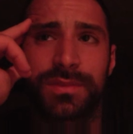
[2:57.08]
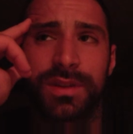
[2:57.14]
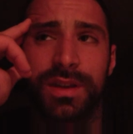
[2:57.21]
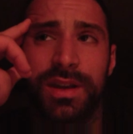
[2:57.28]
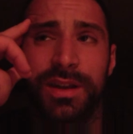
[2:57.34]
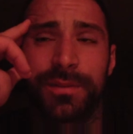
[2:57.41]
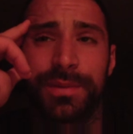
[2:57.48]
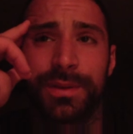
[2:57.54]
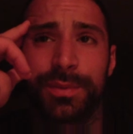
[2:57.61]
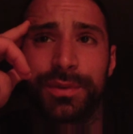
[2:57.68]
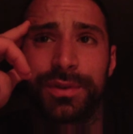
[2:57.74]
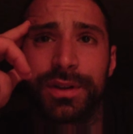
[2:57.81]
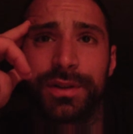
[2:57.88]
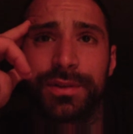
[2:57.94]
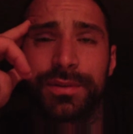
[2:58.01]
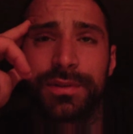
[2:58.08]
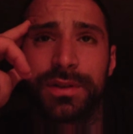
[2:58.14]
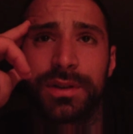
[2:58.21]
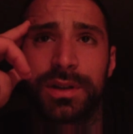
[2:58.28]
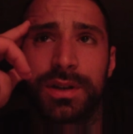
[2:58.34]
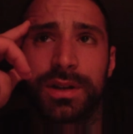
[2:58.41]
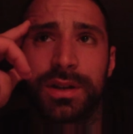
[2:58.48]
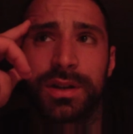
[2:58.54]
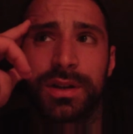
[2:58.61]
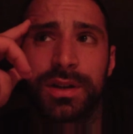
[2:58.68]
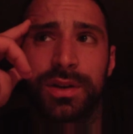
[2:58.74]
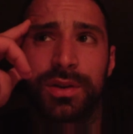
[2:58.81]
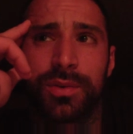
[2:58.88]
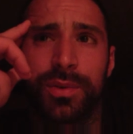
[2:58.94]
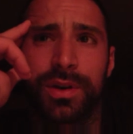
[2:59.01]
And if people don't
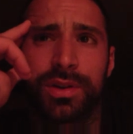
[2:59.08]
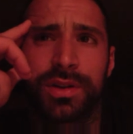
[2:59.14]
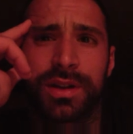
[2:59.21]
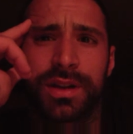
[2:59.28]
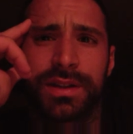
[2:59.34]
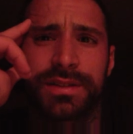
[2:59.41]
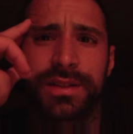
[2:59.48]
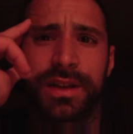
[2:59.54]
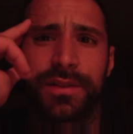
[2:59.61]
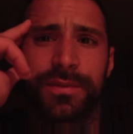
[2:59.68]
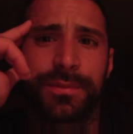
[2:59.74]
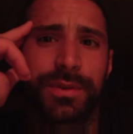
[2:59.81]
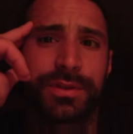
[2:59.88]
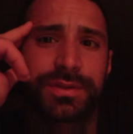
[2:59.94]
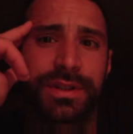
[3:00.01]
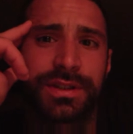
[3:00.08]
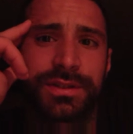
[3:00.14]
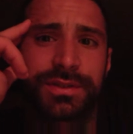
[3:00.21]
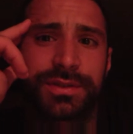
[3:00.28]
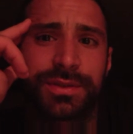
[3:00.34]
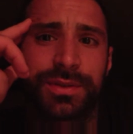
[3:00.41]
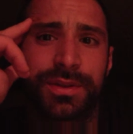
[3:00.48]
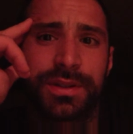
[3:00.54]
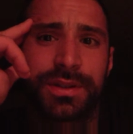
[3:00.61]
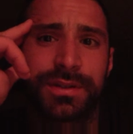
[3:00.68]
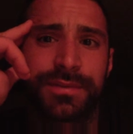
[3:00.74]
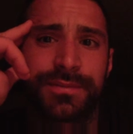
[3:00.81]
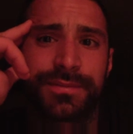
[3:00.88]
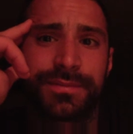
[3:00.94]
want to look at it aside from both sides of the story,